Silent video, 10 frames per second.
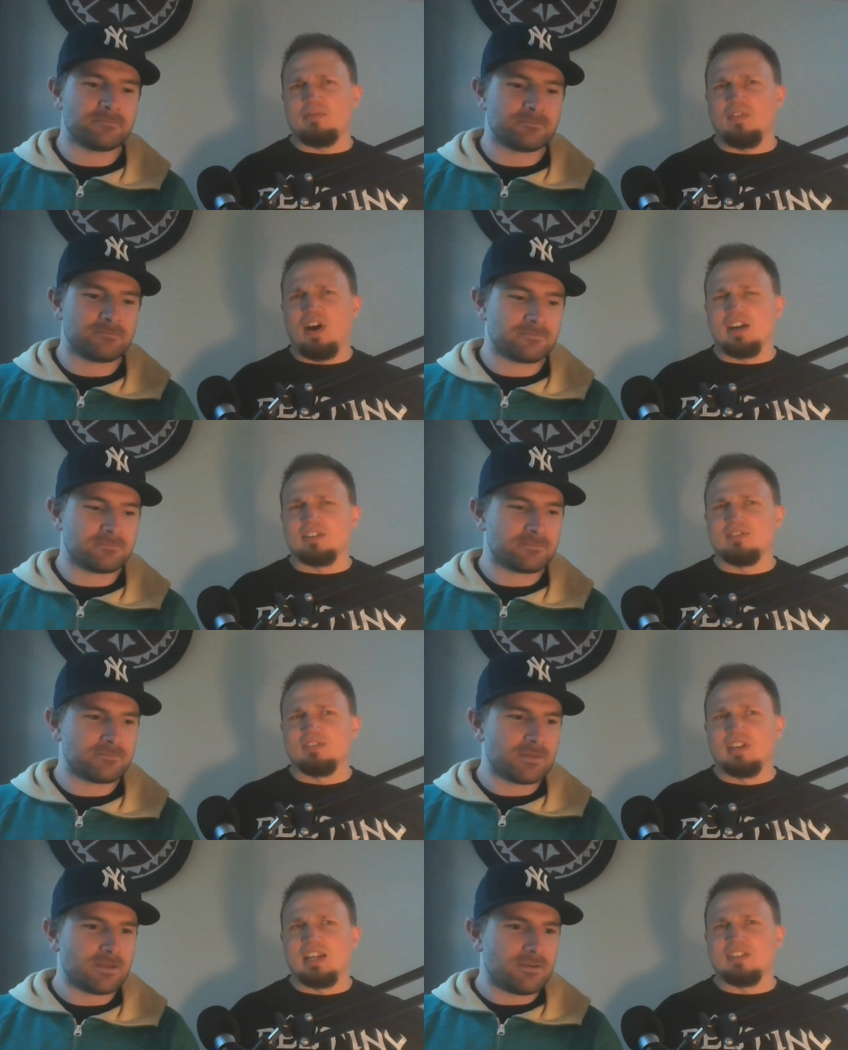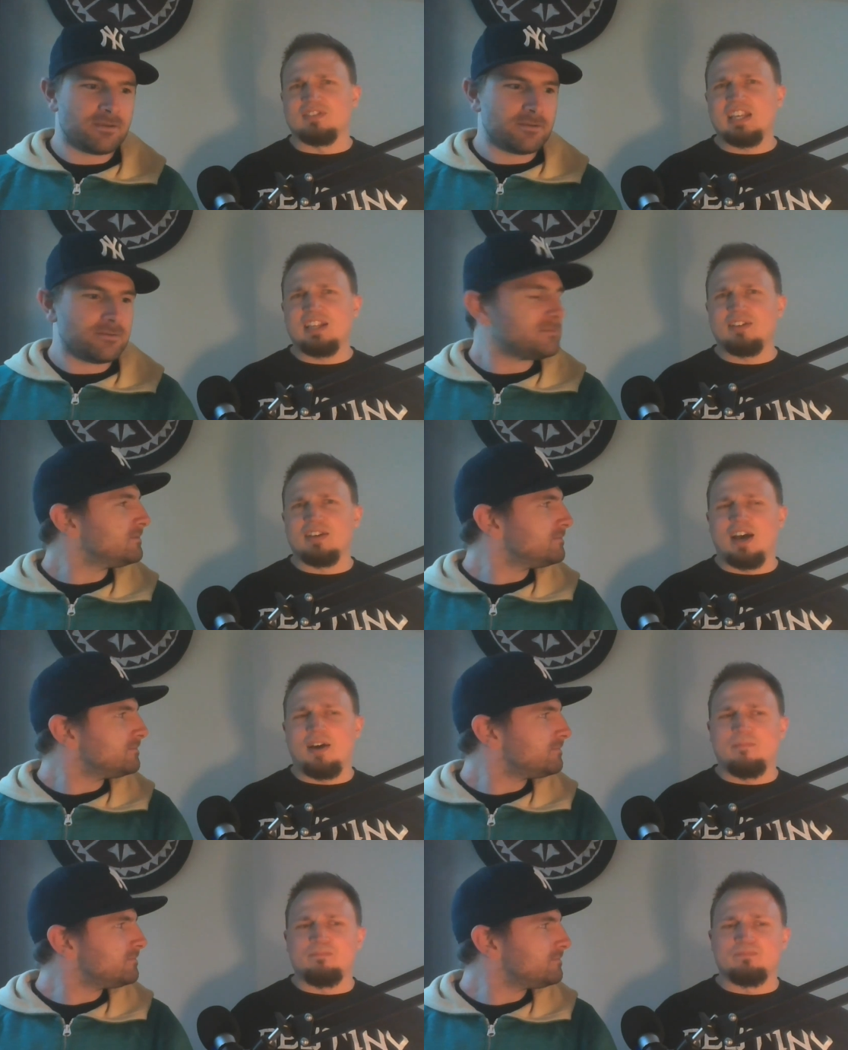Speaker 1: fox, and I see
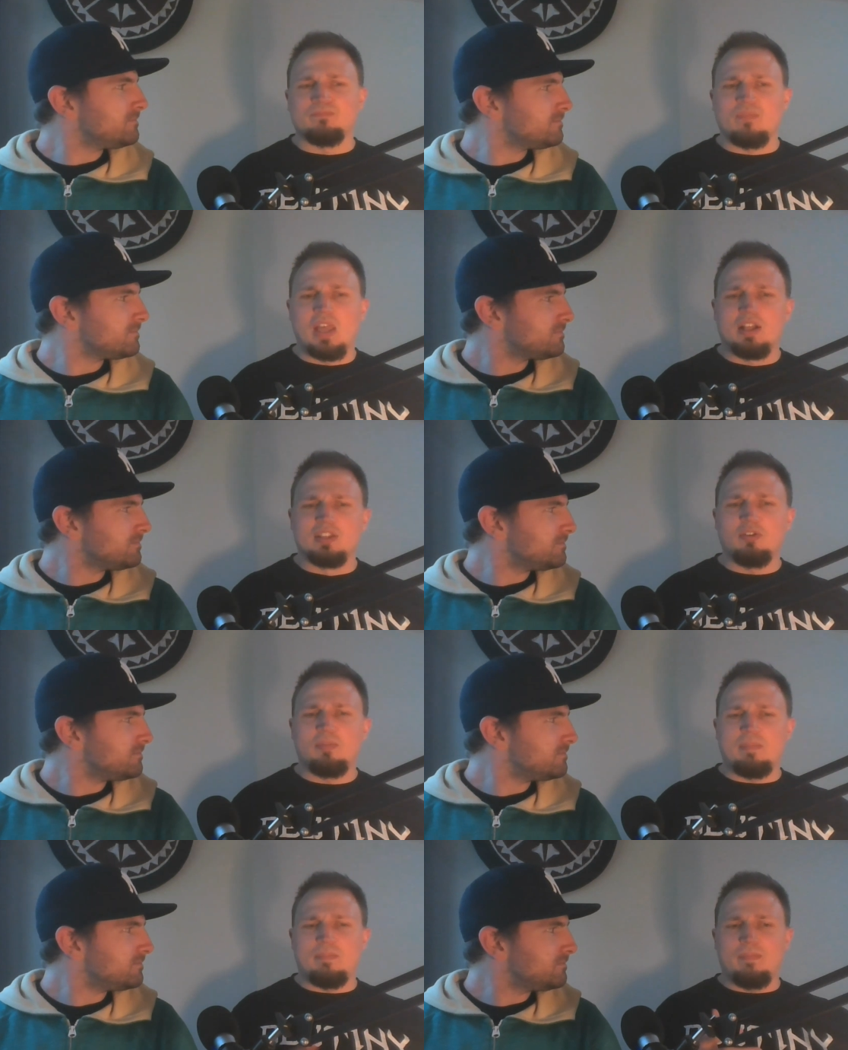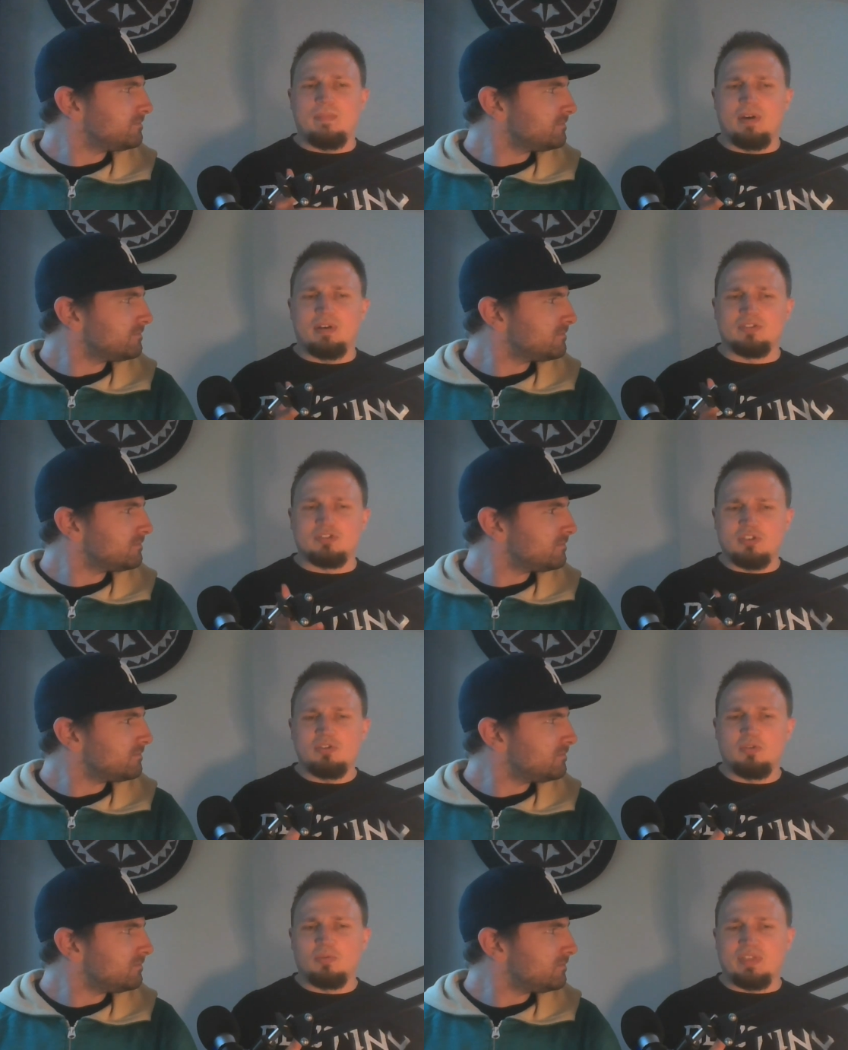um, a little bit
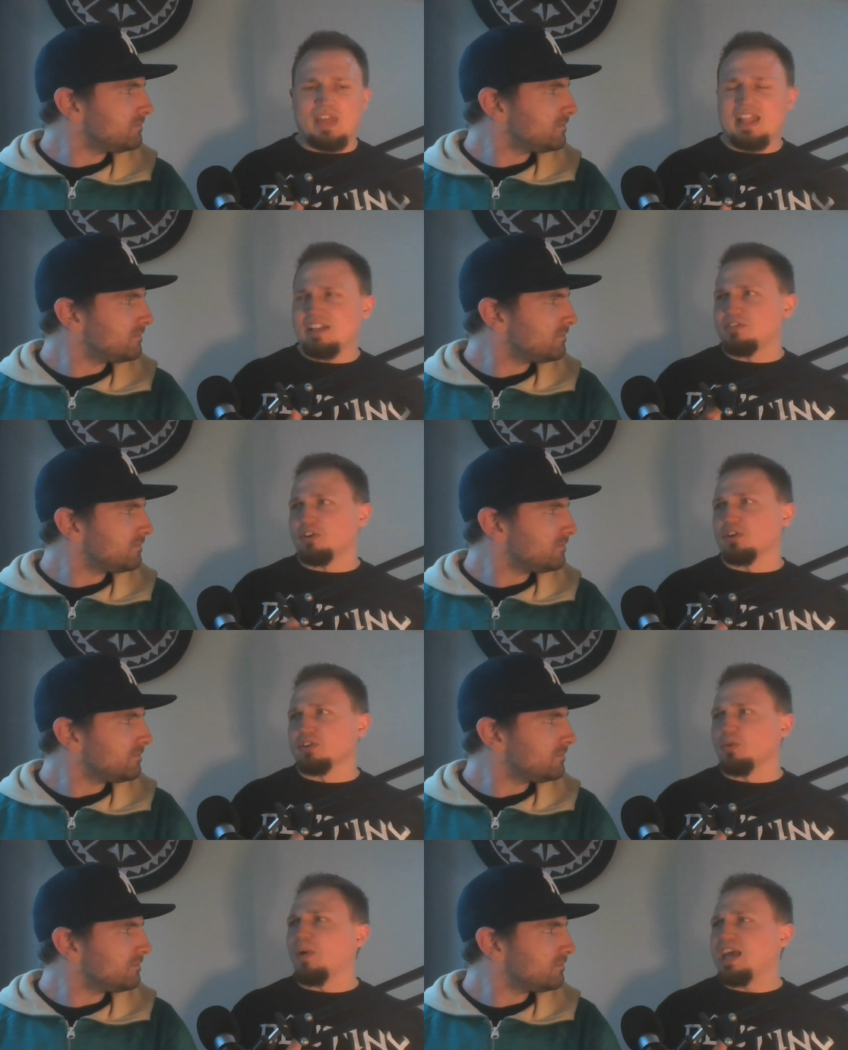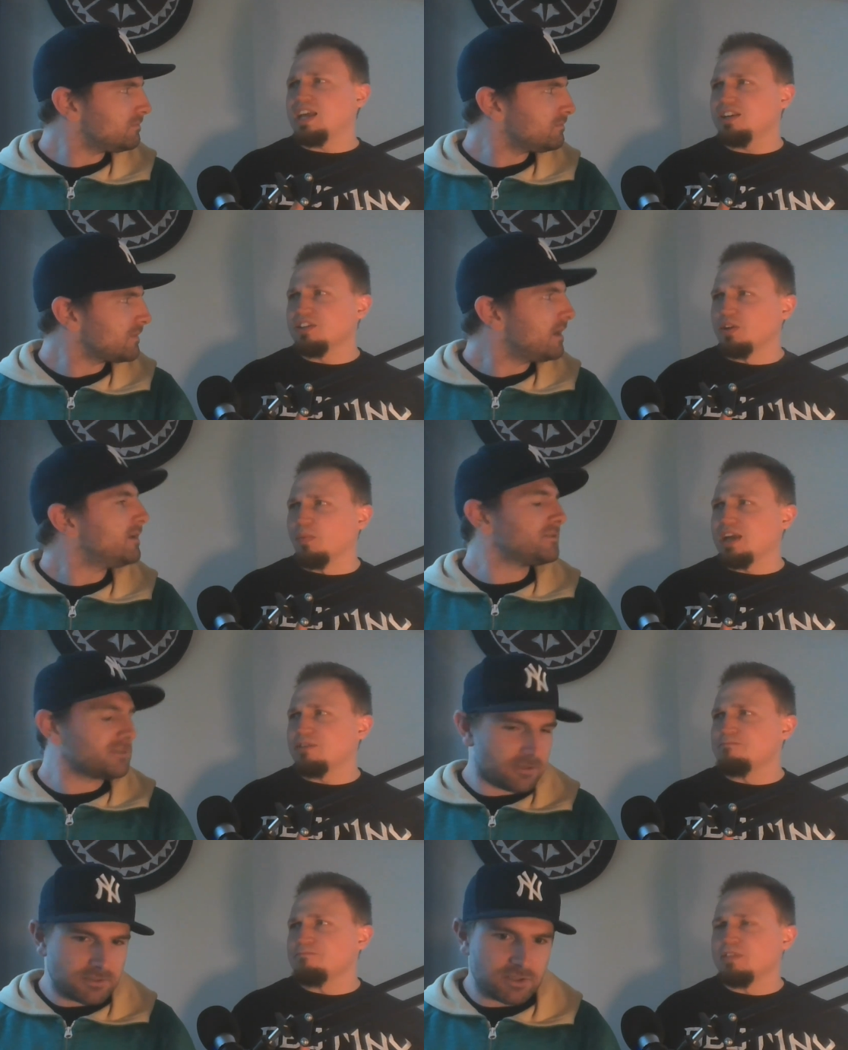too with that. That's Sir Gawain. Gawain.
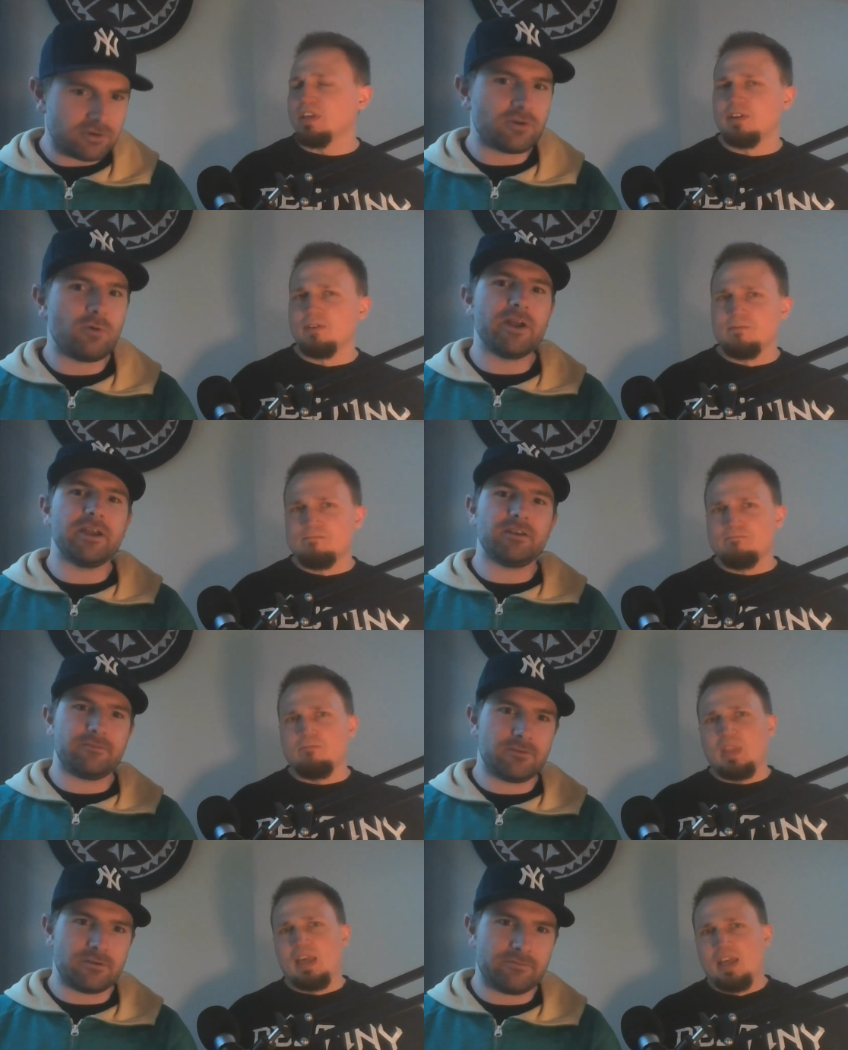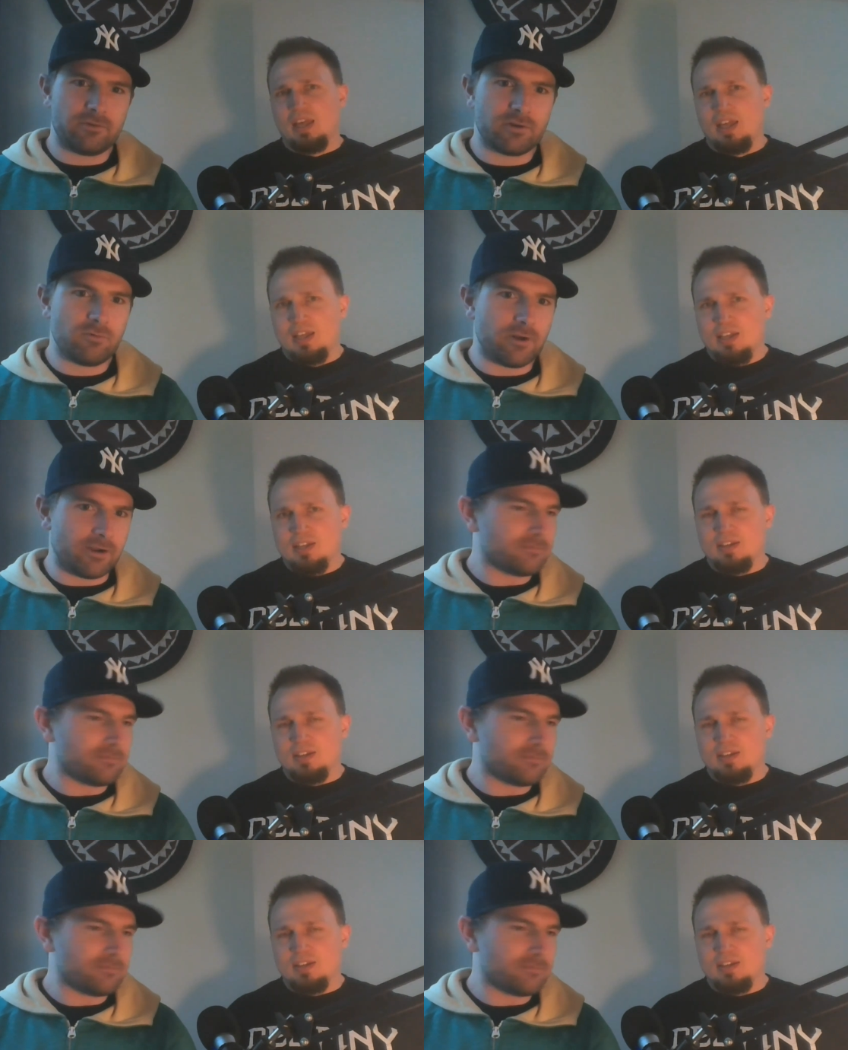So
Speaker 2: that's Sir Gawain. If you're if you're unaware.